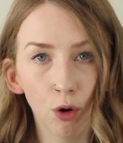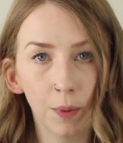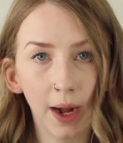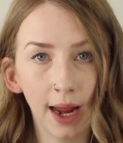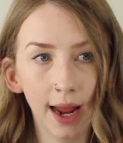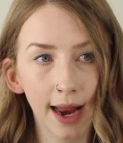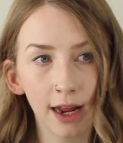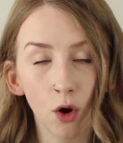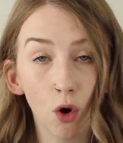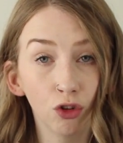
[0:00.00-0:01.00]
properly and
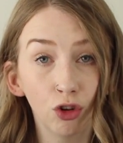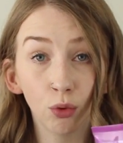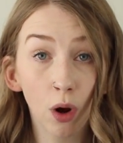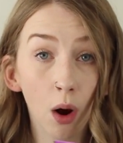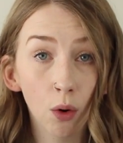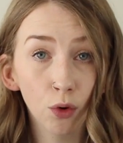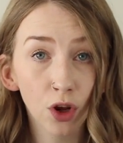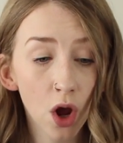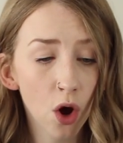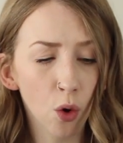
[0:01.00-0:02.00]
it got too
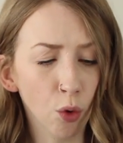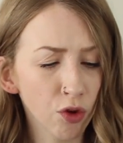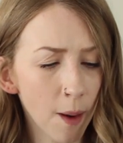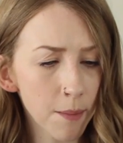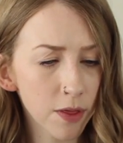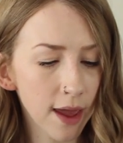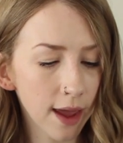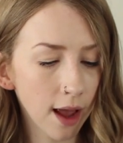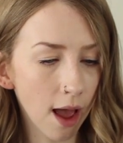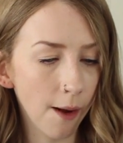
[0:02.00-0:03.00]
cold or
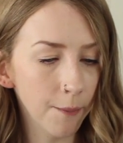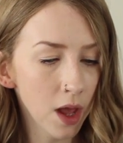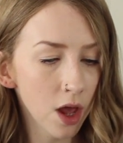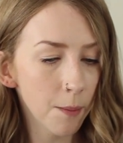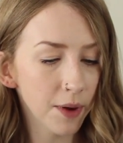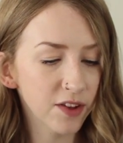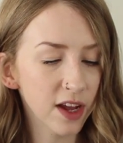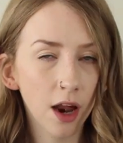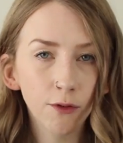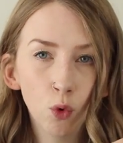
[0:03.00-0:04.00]
something, because
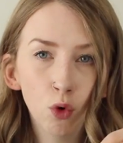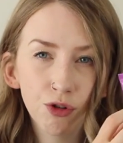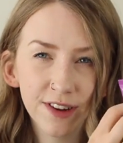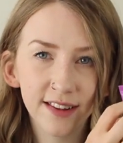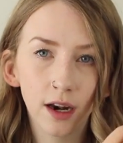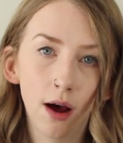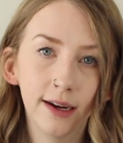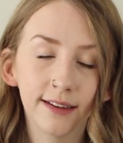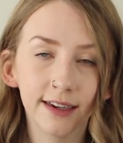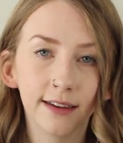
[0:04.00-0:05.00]
it kind of all
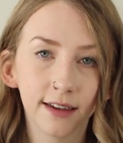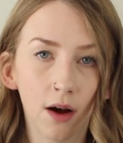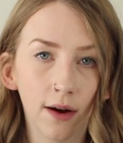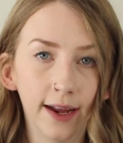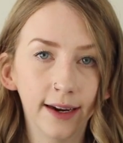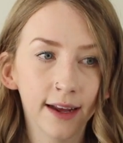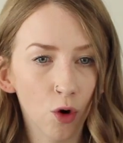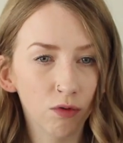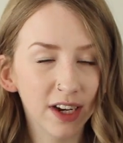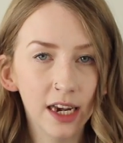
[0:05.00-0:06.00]
crystallized inside,
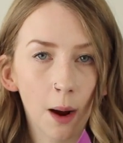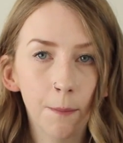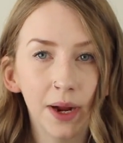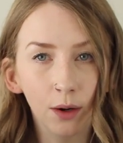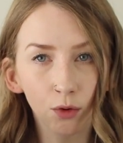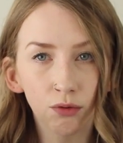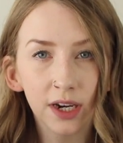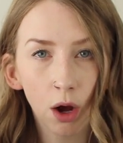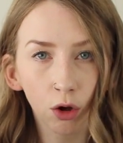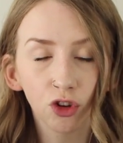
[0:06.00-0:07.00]
got really lumpy and it was
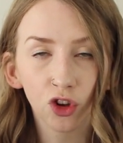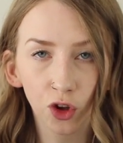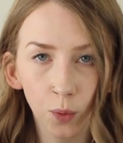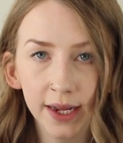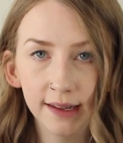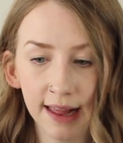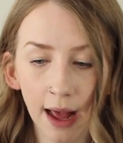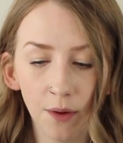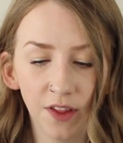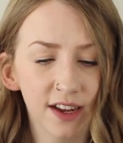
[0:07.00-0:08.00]
really hard to squeeze
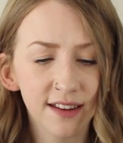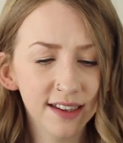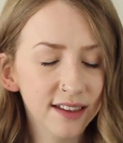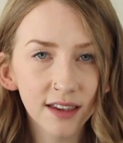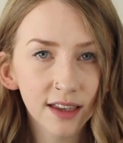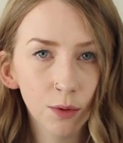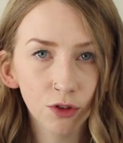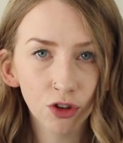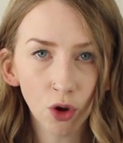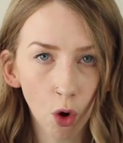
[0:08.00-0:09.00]
out, and the consistency
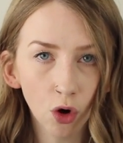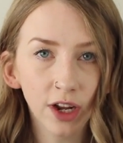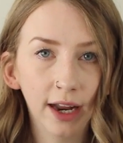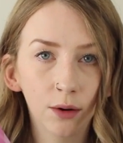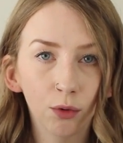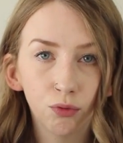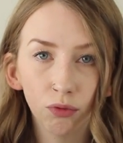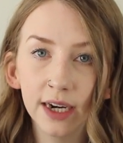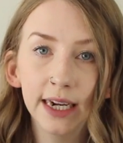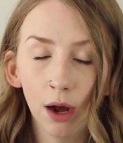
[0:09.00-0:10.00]
was just odd and it was
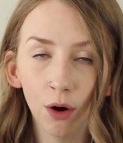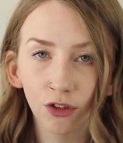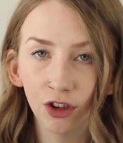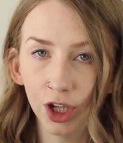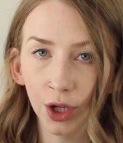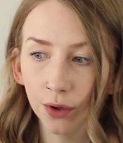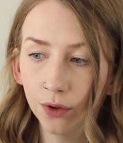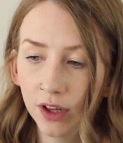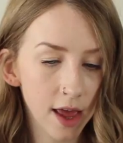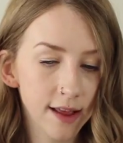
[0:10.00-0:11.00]
really hard to
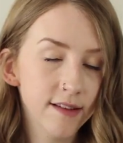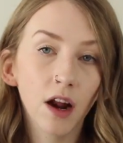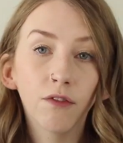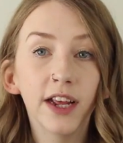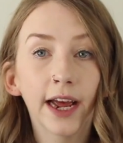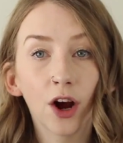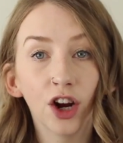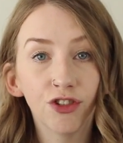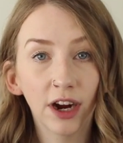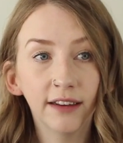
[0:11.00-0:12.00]
use. It's lovely and
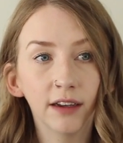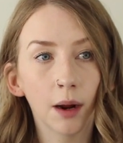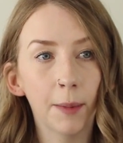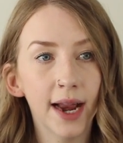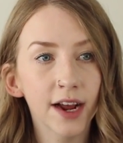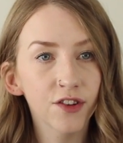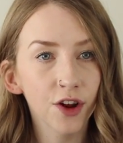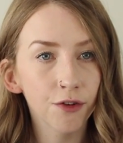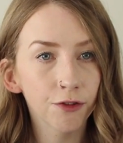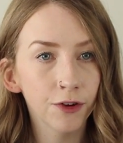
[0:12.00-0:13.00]
hydrating, like my legs
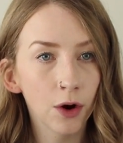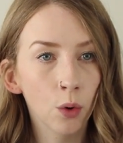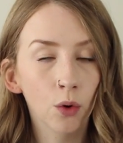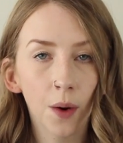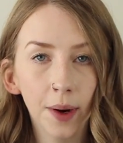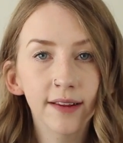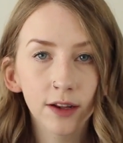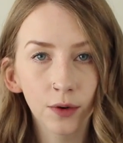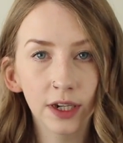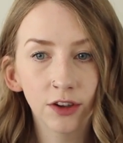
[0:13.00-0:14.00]
don't feel, although I
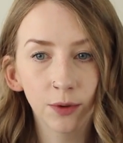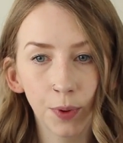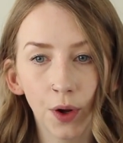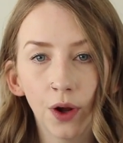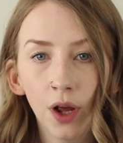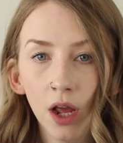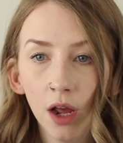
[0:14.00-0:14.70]
still need to put